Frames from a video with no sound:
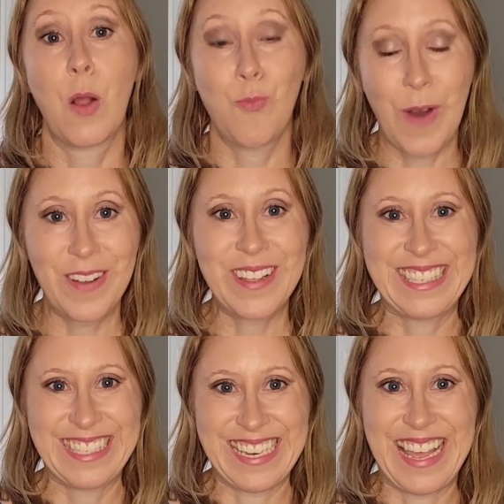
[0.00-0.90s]
rarely
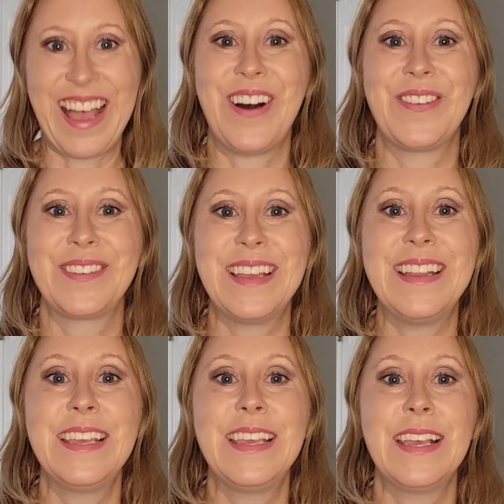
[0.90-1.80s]
send out
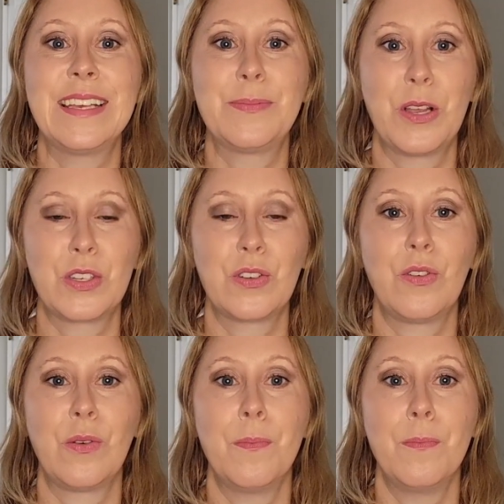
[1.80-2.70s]
any
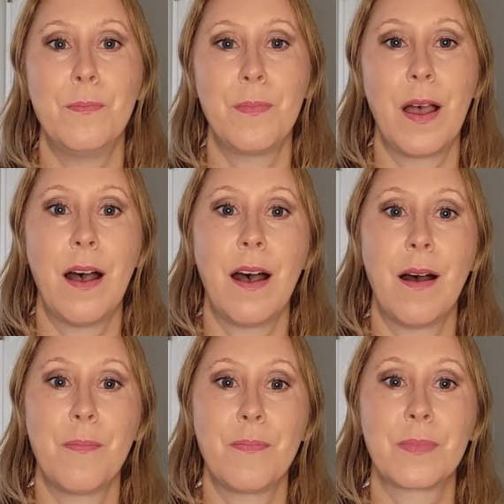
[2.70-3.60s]
special
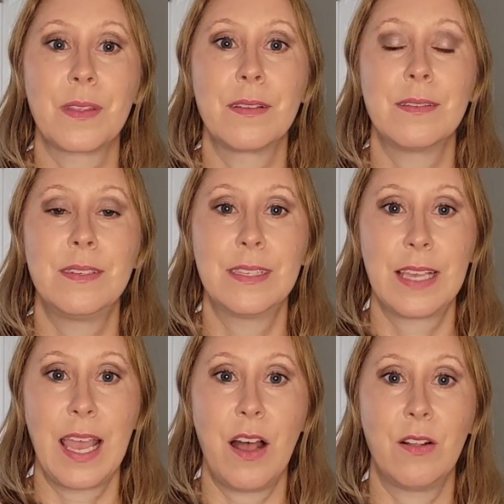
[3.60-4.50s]

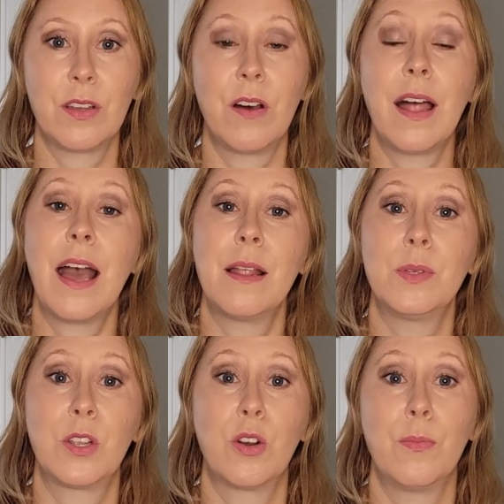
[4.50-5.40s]
discounts on
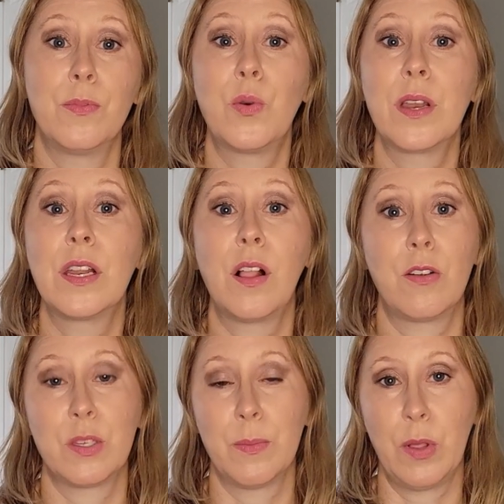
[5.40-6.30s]
items that are
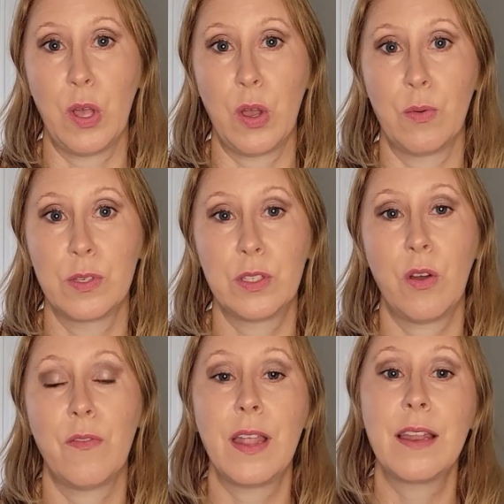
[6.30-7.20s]
$20 and below. So
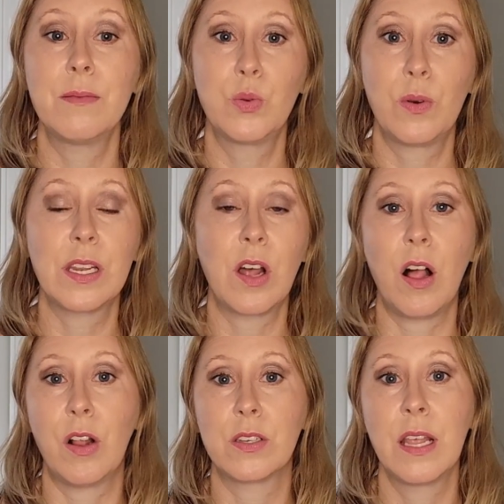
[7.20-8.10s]
if an item's
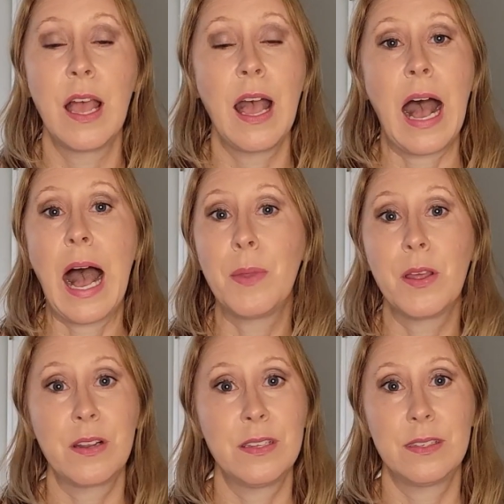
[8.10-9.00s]
$20, I'm
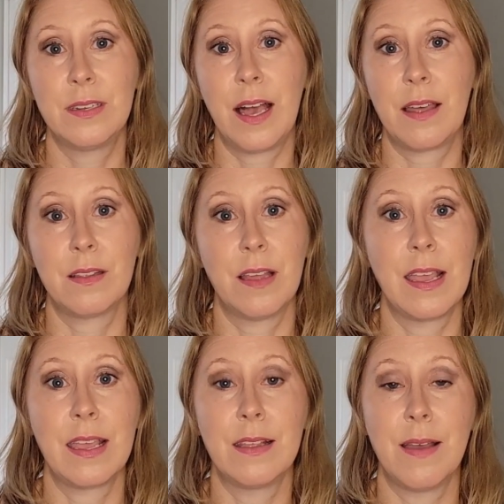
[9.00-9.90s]
not going to send out
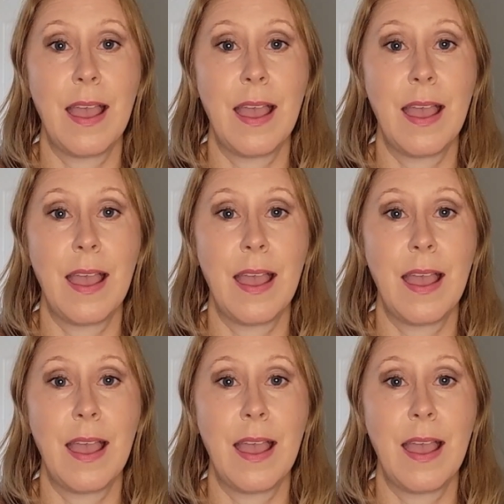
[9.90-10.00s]
a